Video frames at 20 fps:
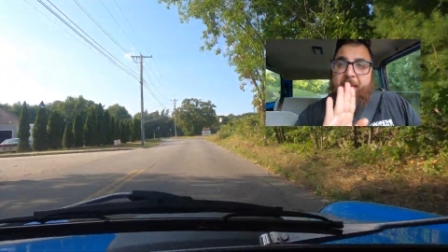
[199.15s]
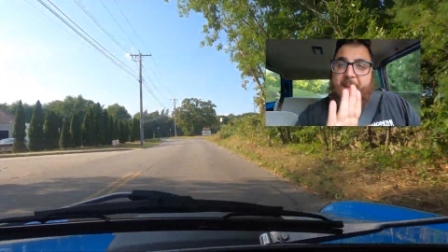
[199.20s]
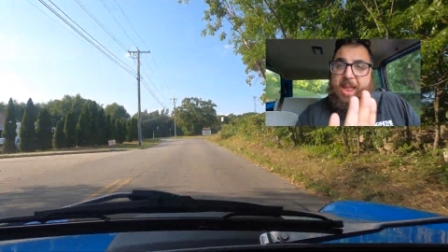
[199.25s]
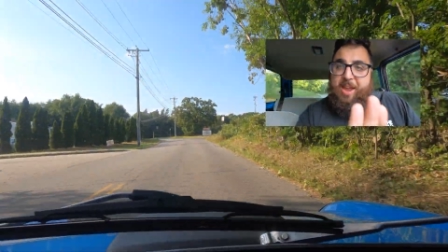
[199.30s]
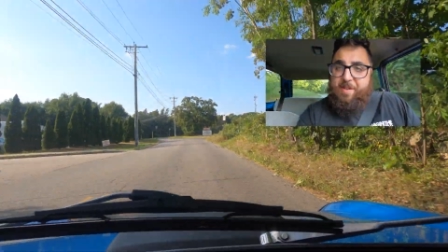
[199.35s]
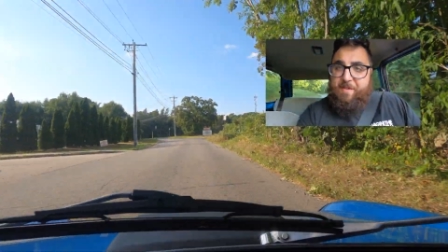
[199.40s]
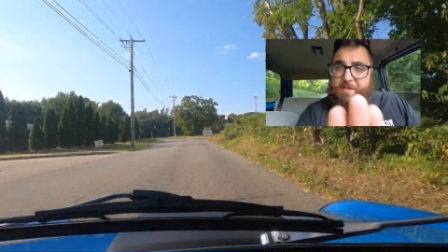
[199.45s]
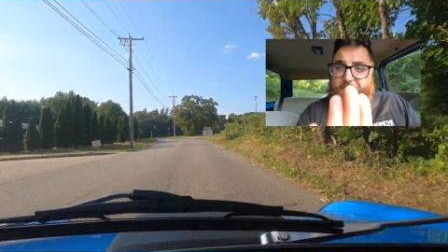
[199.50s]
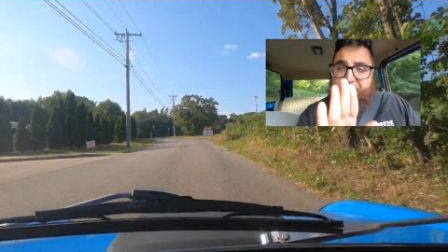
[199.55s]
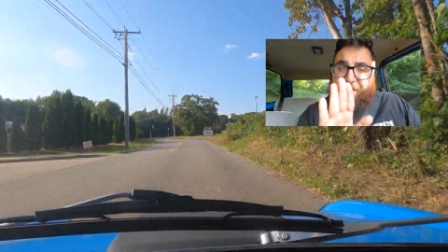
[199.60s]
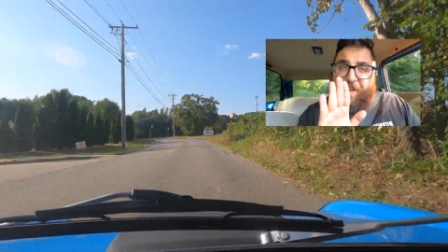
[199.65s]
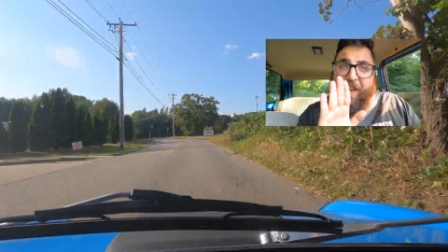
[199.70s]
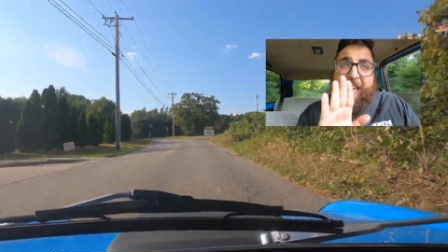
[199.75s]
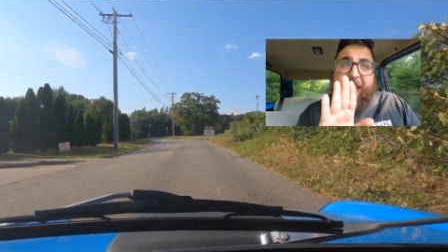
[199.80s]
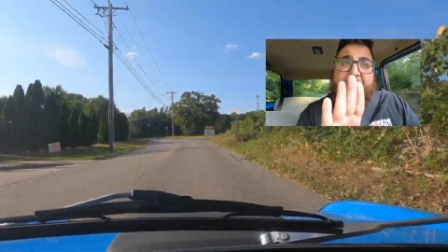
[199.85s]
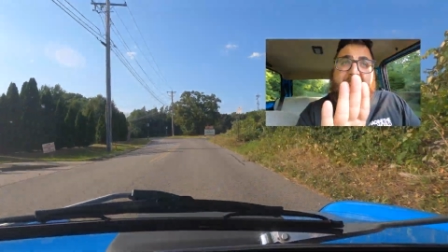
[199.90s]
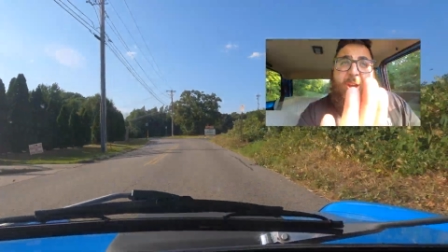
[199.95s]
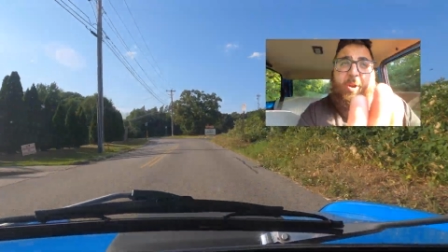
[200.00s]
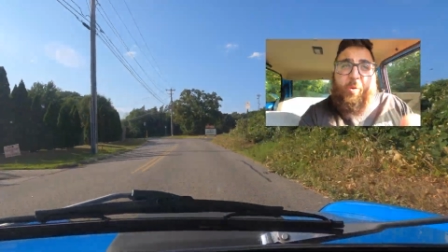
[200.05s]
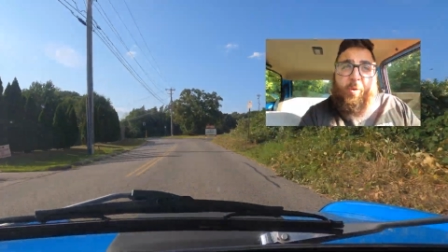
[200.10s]
and
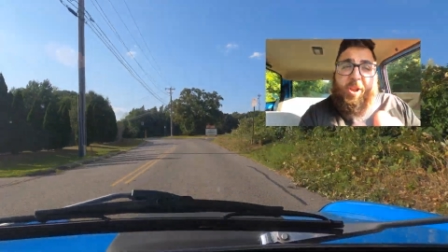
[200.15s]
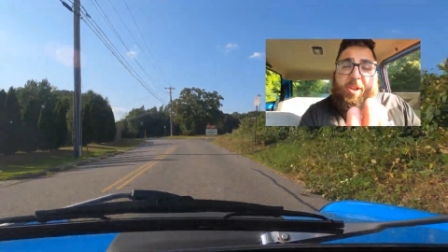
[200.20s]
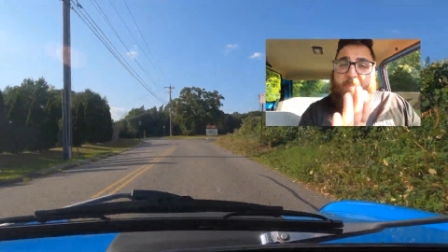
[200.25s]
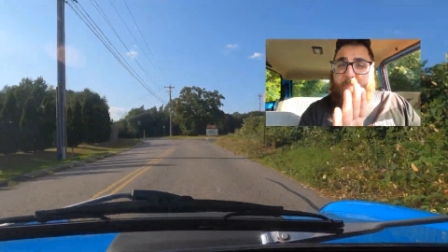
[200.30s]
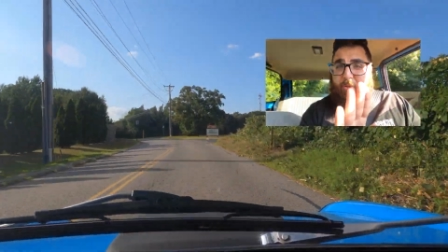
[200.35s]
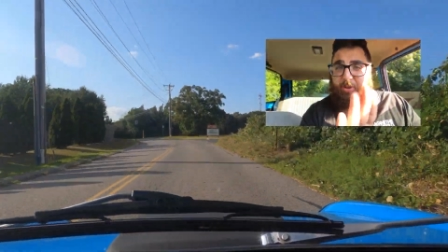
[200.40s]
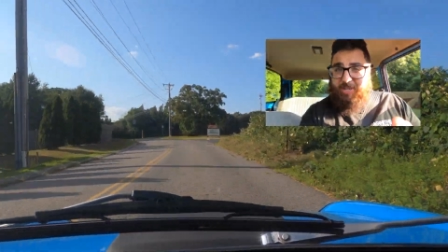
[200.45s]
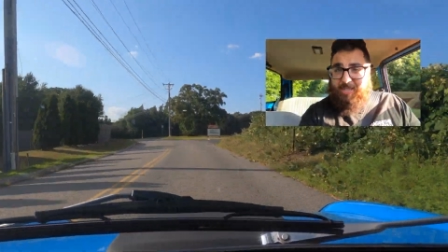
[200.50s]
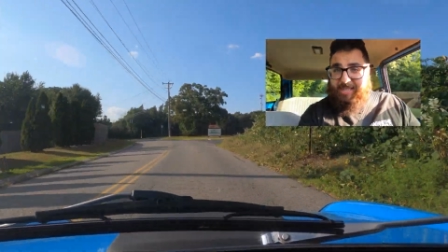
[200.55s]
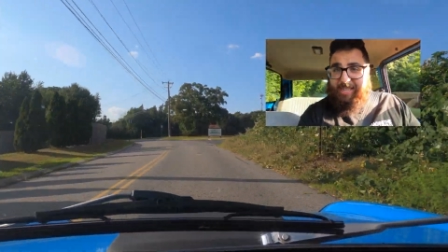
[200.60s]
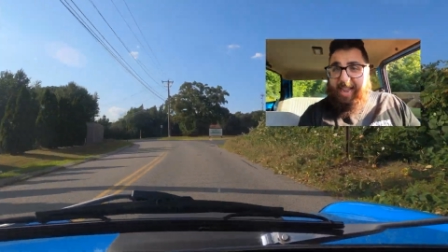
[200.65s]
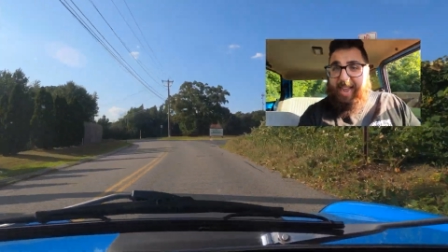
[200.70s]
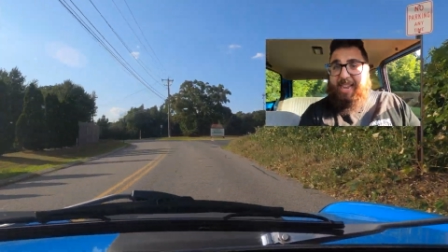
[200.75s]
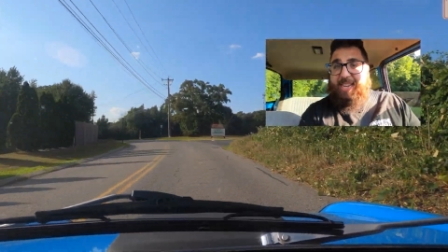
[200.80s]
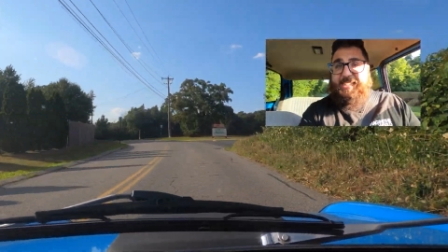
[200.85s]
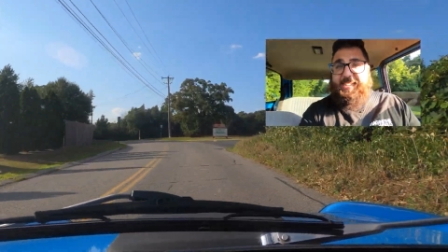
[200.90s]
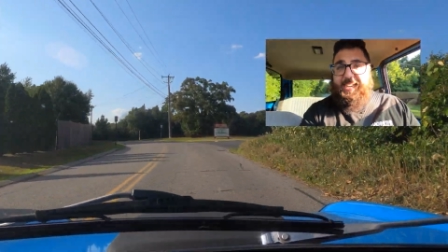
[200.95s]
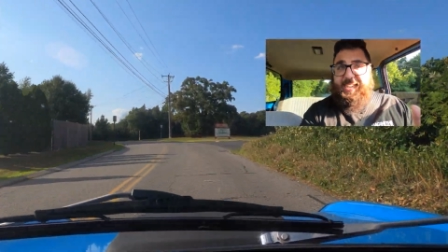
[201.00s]
very precise.